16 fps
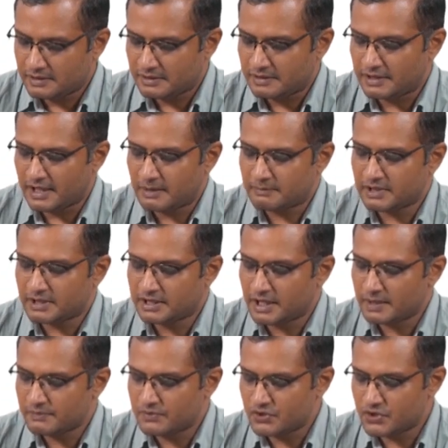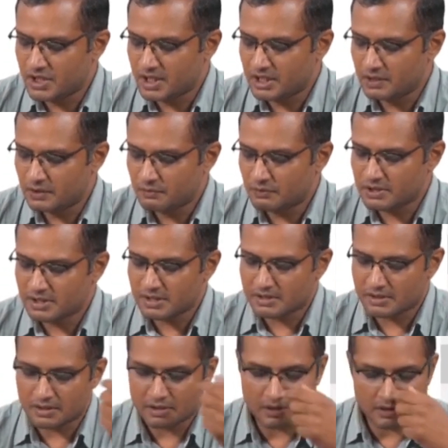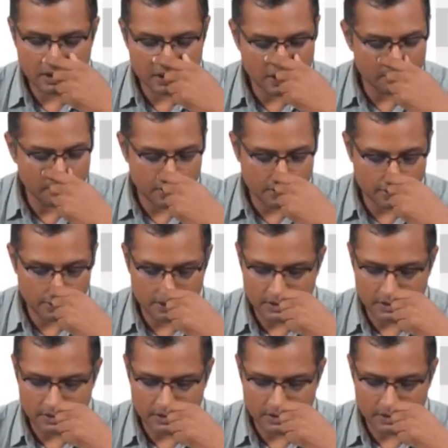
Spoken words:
lambda times g, which is nothing but